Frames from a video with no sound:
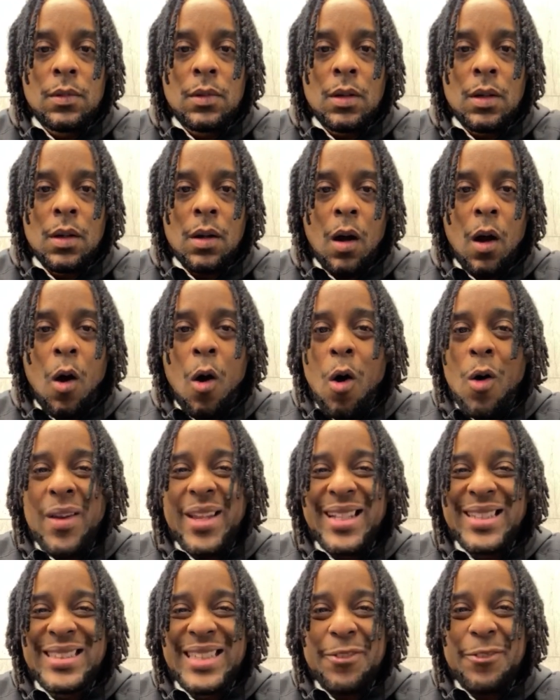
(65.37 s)
All these
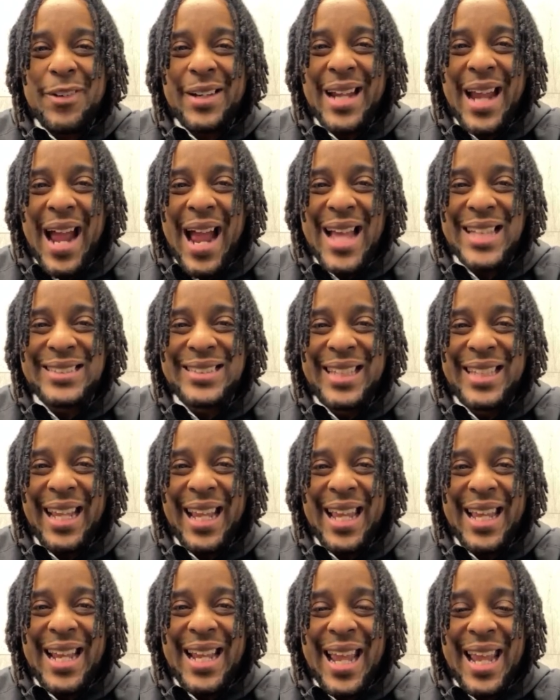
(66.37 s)
different guys'
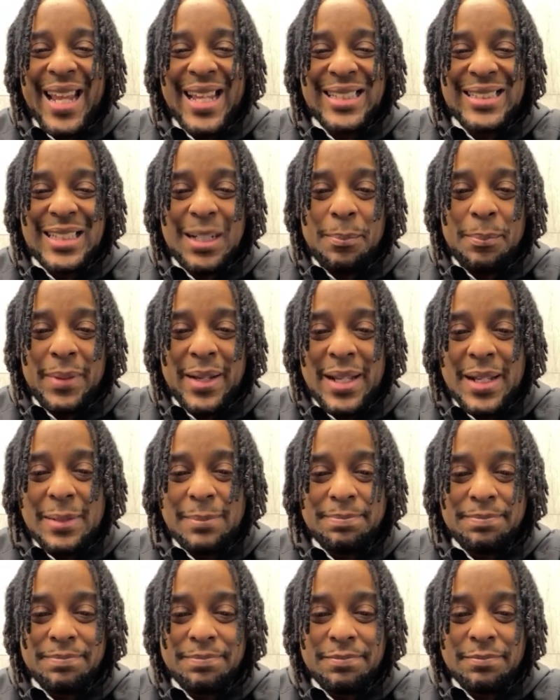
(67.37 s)
DNA is up in them.
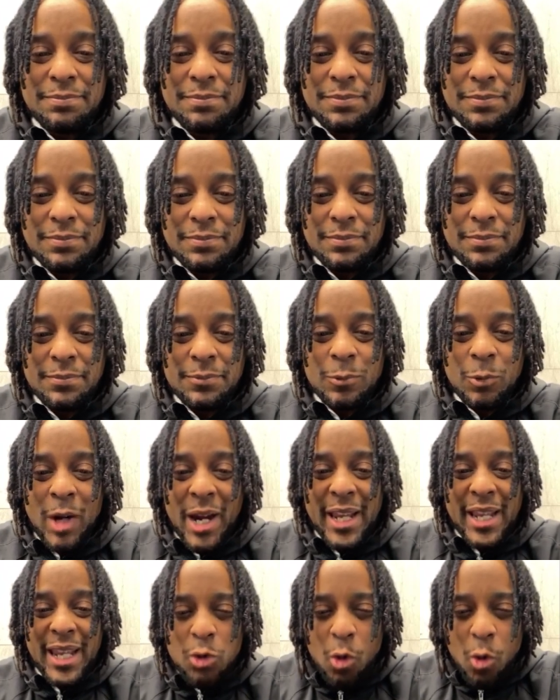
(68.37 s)
Right,
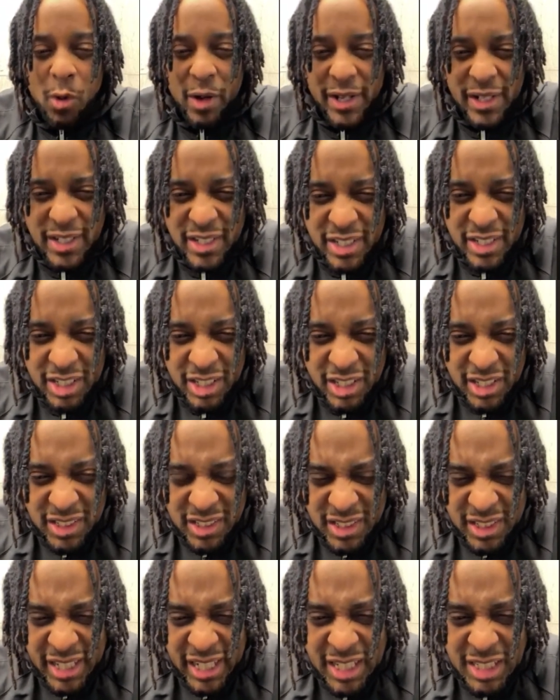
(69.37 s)
King Troy?
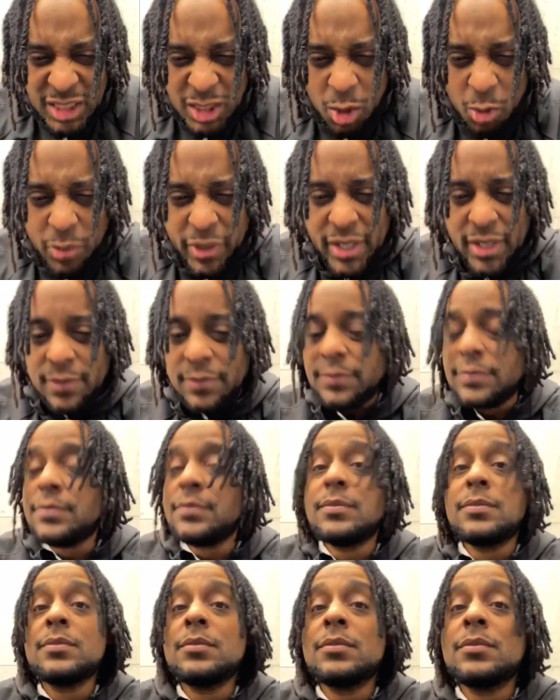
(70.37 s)
King Tony?
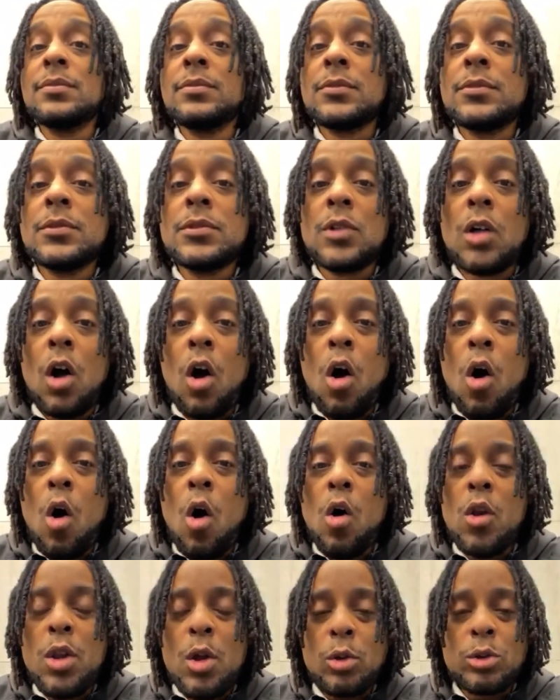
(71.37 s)
All
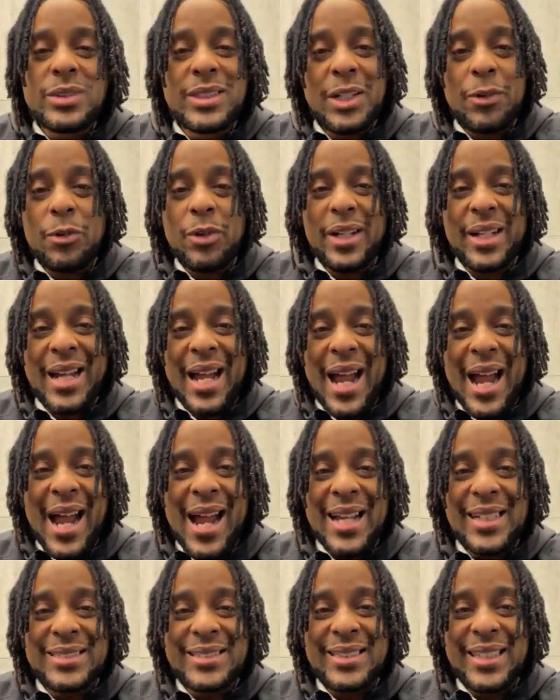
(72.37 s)
those different
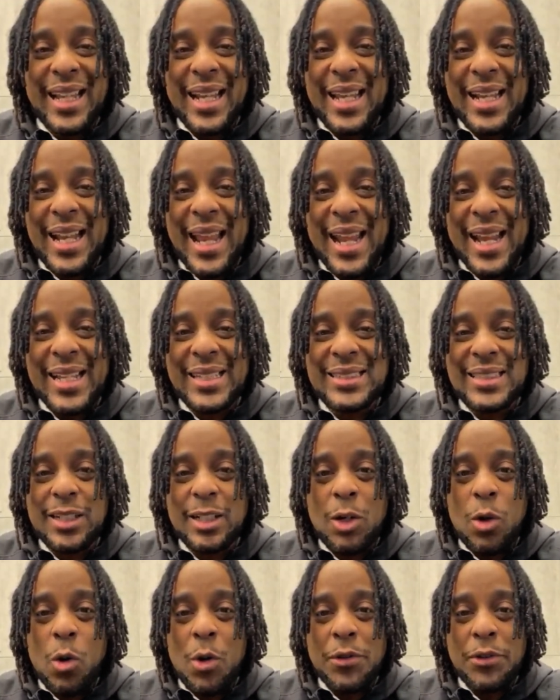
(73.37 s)
guys' DNA is
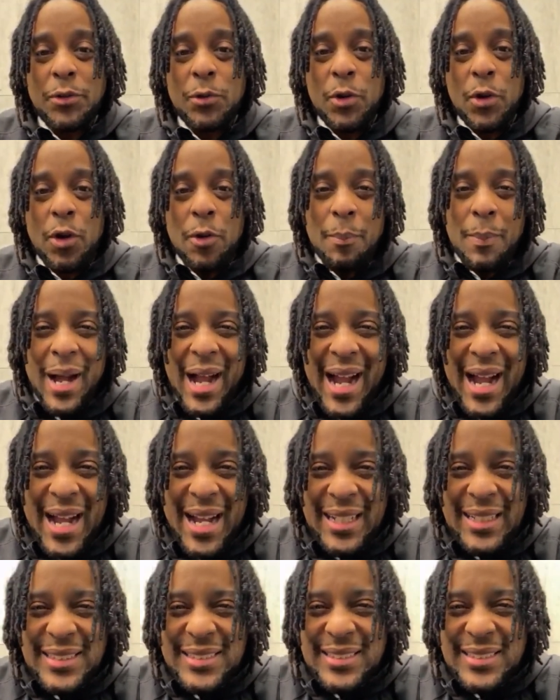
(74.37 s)
going through her mind.
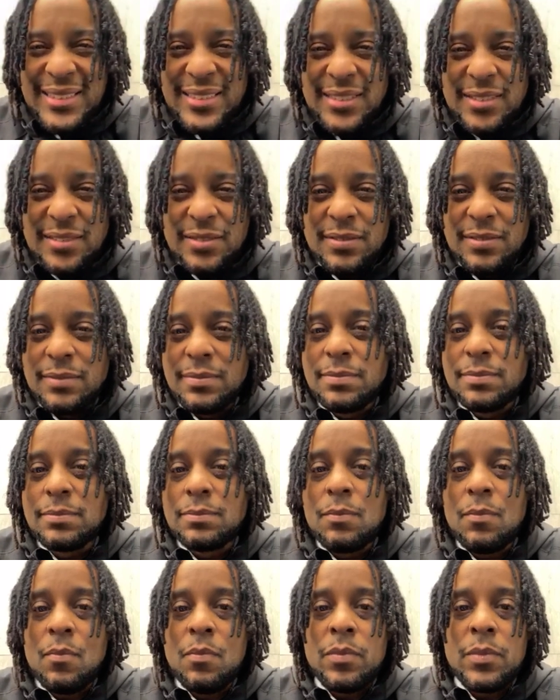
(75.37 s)

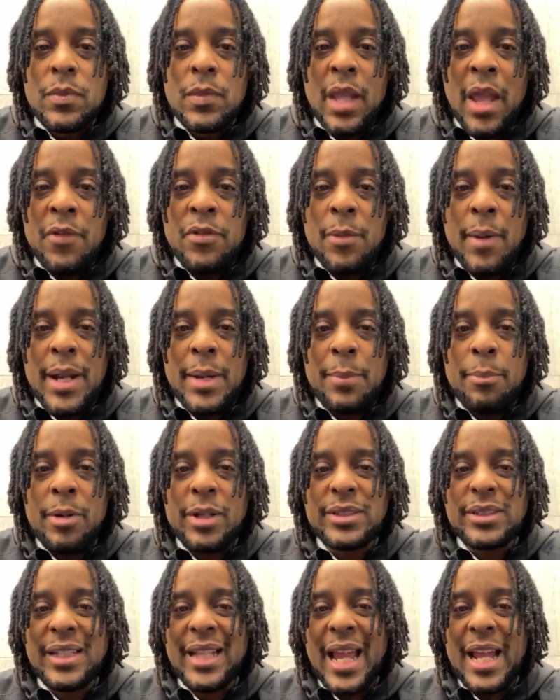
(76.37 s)
Everybody press the
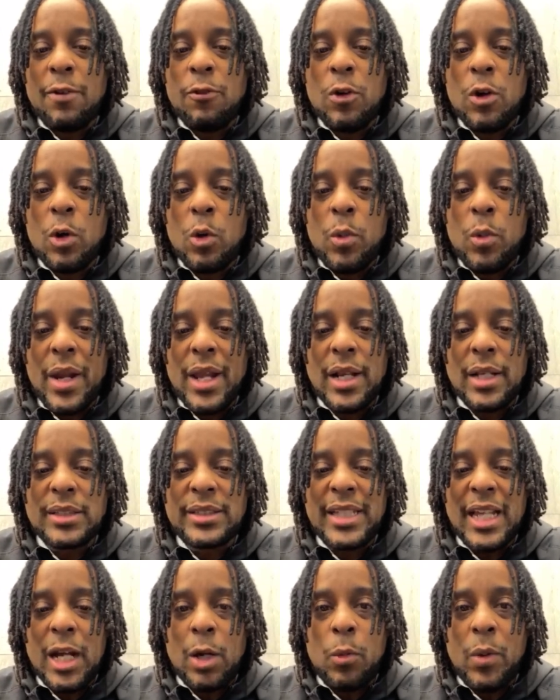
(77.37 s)
like real quick. Let's see how
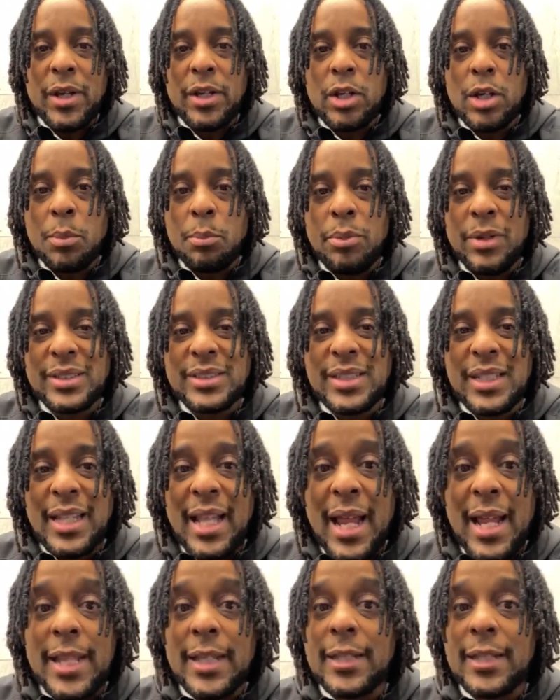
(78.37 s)
quick you can press the like.